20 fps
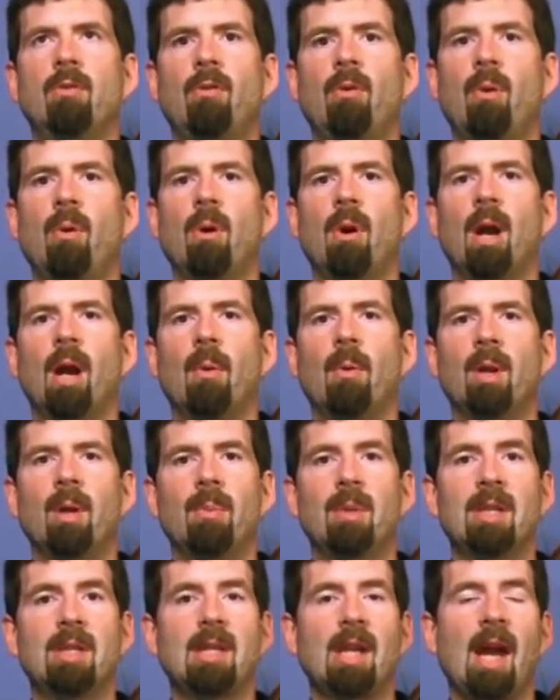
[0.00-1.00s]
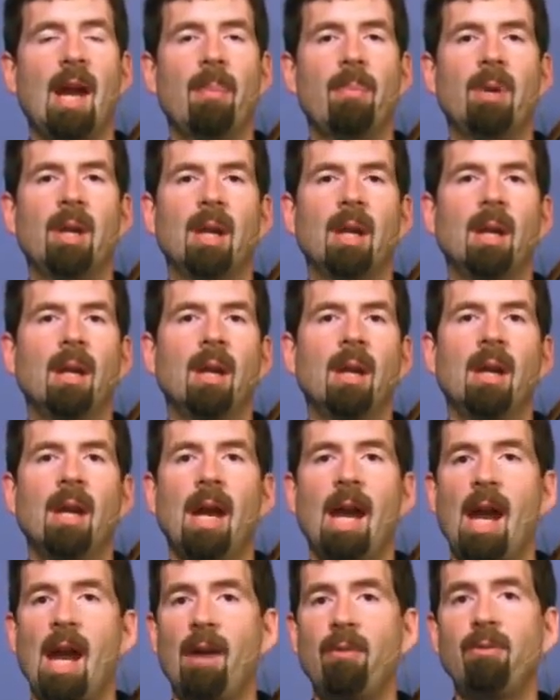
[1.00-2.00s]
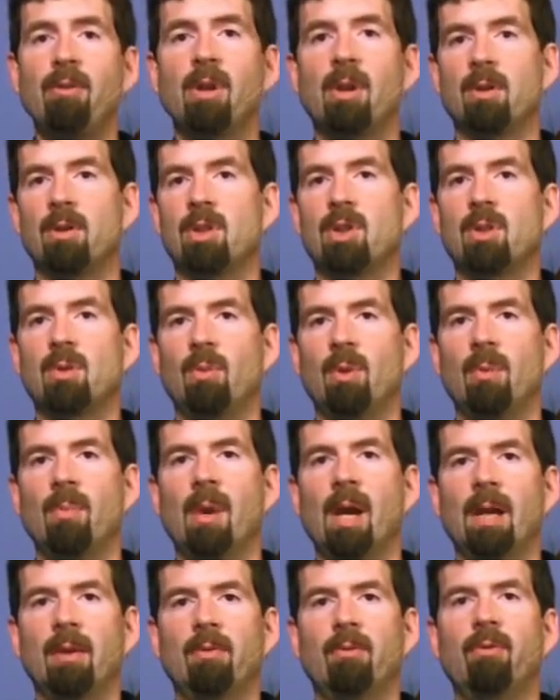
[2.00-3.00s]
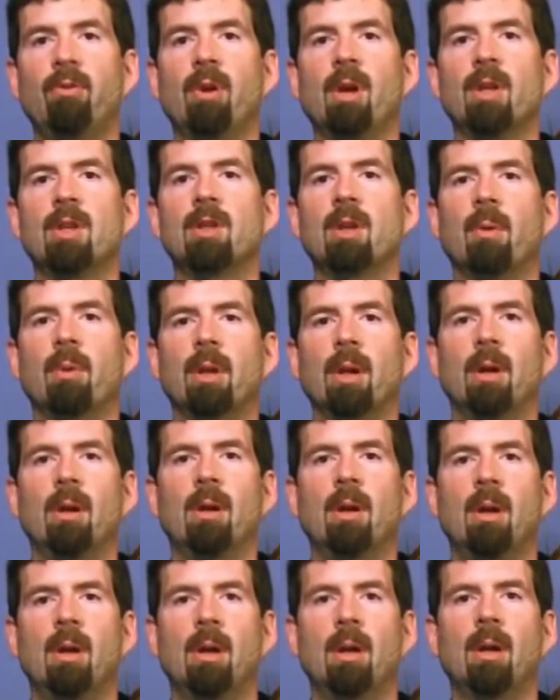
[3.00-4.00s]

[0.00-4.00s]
4, I want to be tapping half notes with my foot. So I want to go.